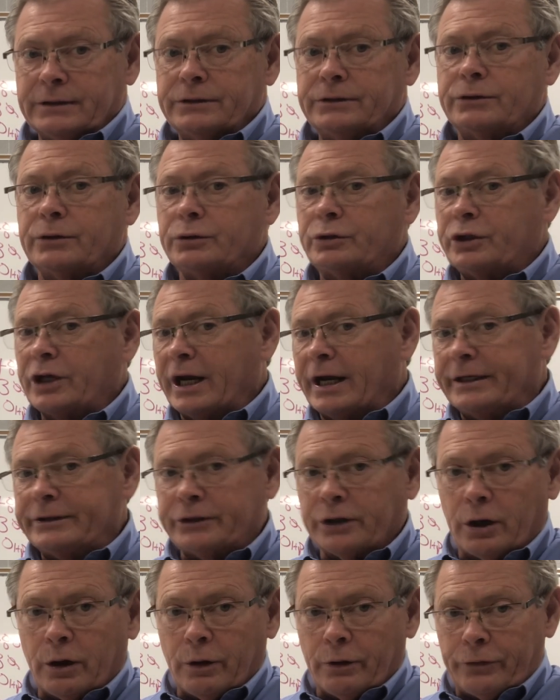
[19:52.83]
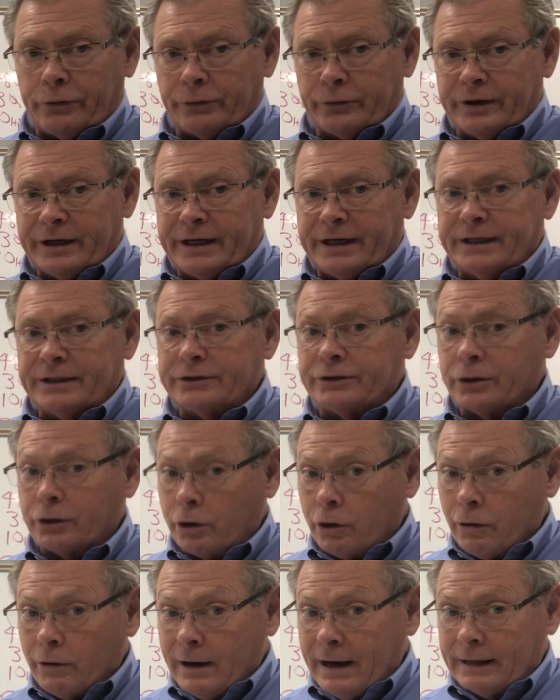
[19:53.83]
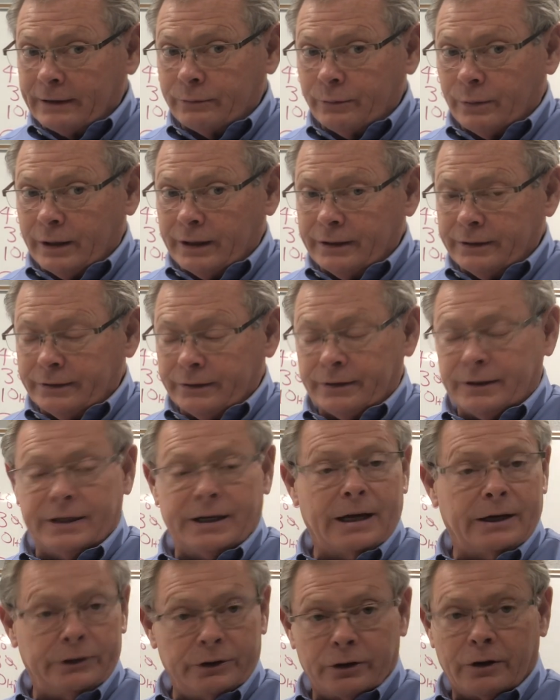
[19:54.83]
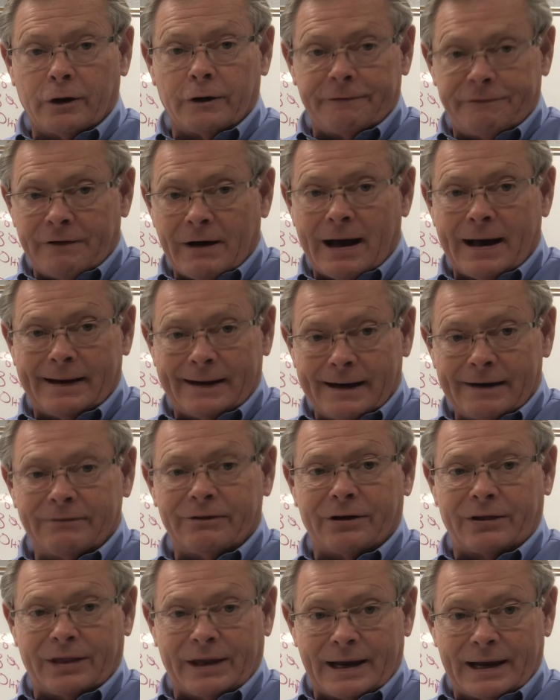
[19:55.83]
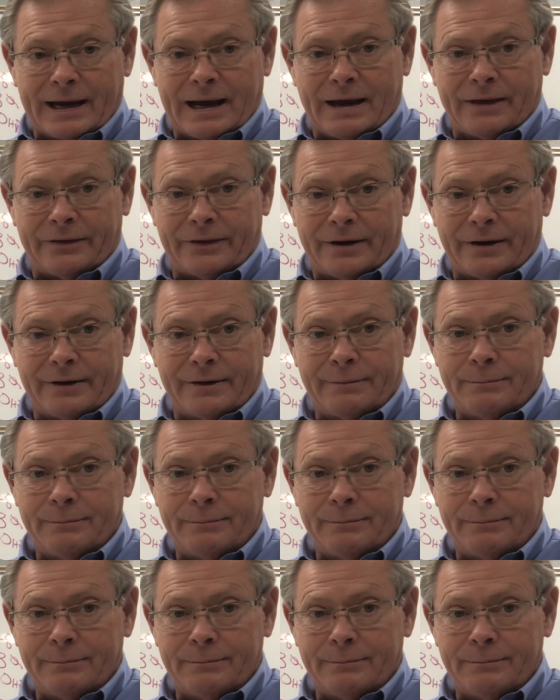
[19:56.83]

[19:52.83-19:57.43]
So change all three is the correct way to do it. Now, you're gonna find everything out there,